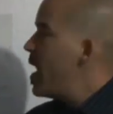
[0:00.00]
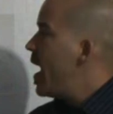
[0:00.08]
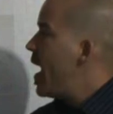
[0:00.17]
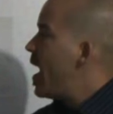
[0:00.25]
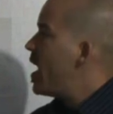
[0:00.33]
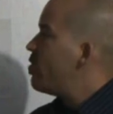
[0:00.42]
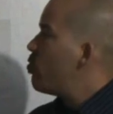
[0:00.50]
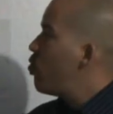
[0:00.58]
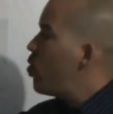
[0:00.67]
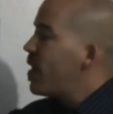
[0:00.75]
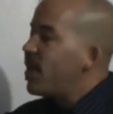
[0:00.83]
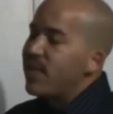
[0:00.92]
And
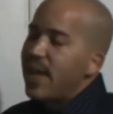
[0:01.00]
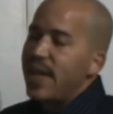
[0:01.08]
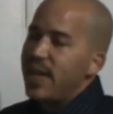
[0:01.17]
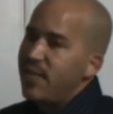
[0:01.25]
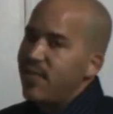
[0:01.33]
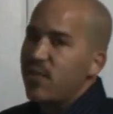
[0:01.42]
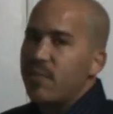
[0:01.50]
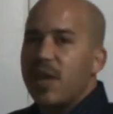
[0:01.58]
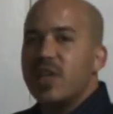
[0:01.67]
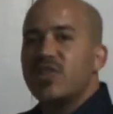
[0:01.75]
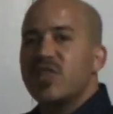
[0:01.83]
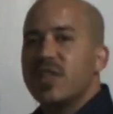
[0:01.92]
where that
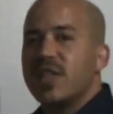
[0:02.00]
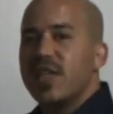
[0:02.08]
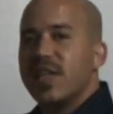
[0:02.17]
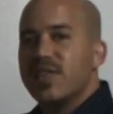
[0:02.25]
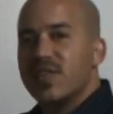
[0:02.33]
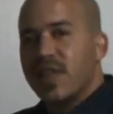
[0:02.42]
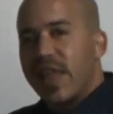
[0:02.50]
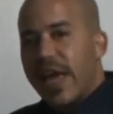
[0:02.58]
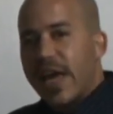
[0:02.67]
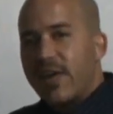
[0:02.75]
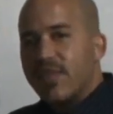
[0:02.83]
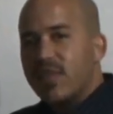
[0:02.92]
information is
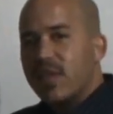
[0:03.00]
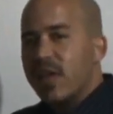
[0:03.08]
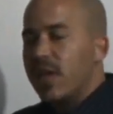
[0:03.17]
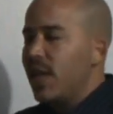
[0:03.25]
left,